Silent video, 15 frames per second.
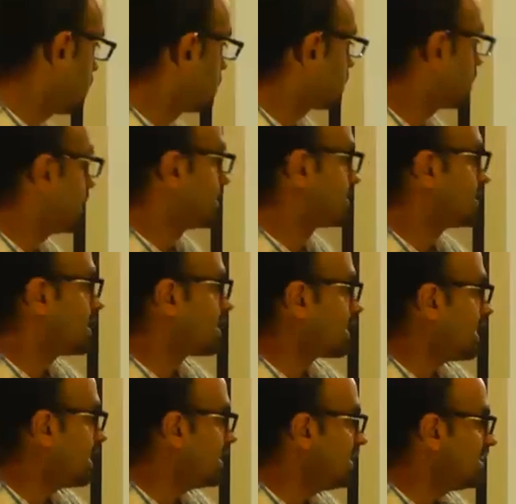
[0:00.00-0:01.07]
is
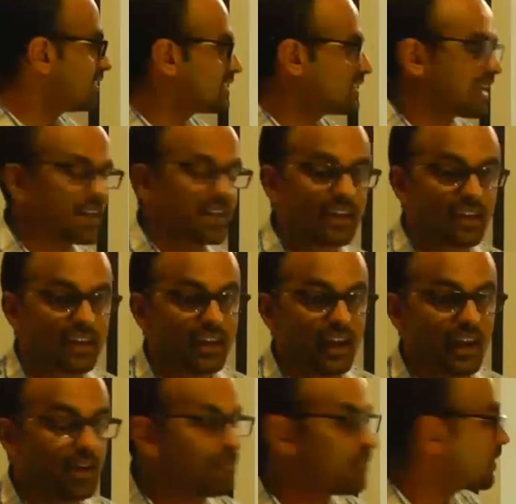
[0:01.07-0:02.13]
there any secondary
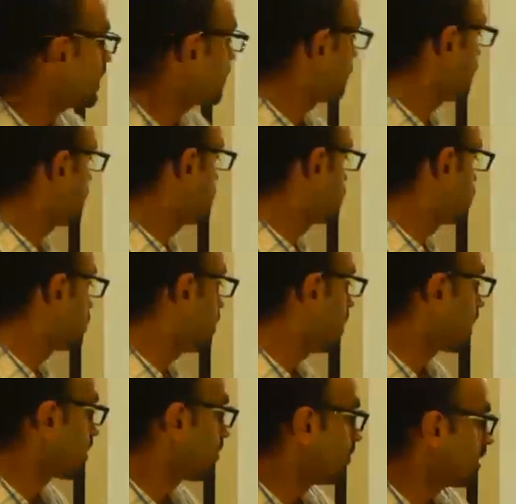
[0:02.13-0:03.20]
aim that we should
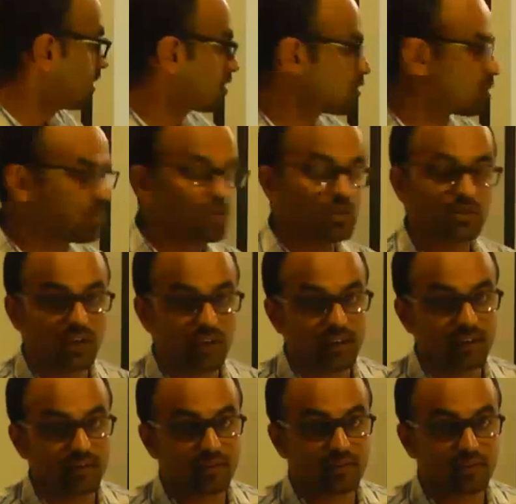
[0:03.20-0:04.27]
accomplish through this
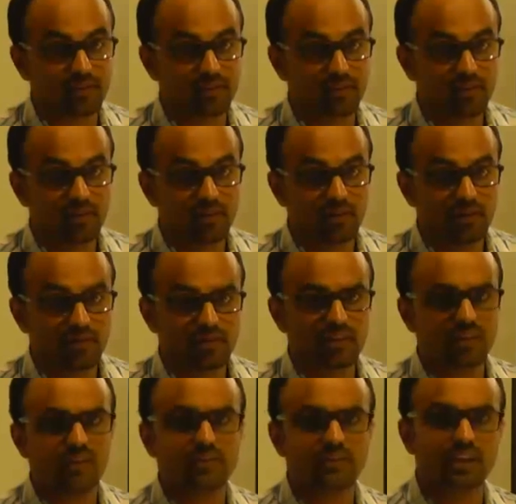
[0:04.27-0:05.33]
letter? Is there
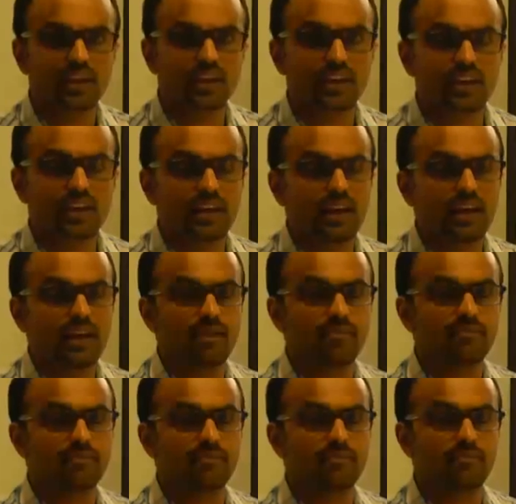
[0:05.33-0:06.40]
any secondary
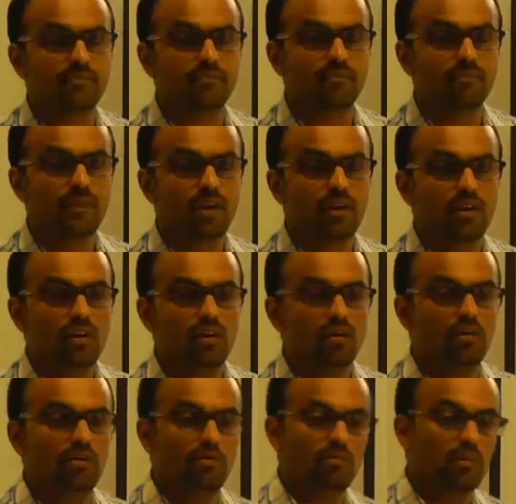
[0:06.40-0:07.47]
aim?
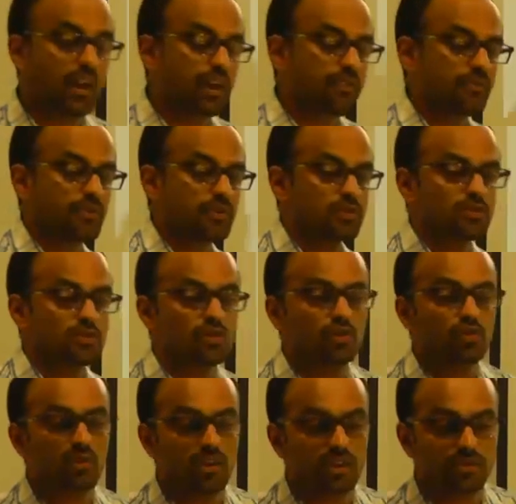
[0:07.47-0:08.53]
Like for instance,
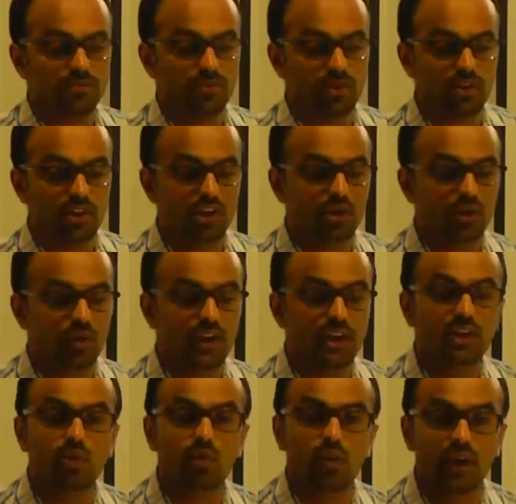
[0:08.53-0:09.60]
you are responding to an
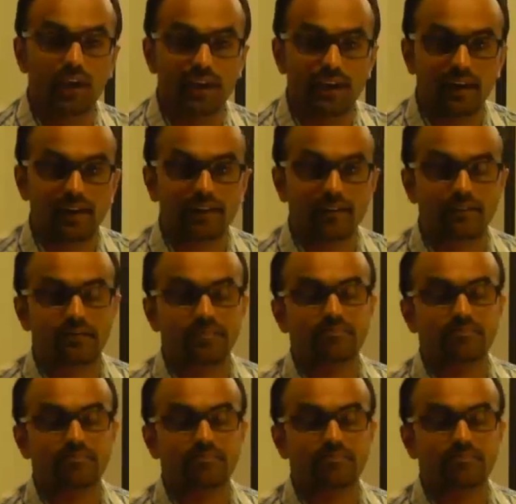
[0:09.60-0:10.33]
inquiry letter.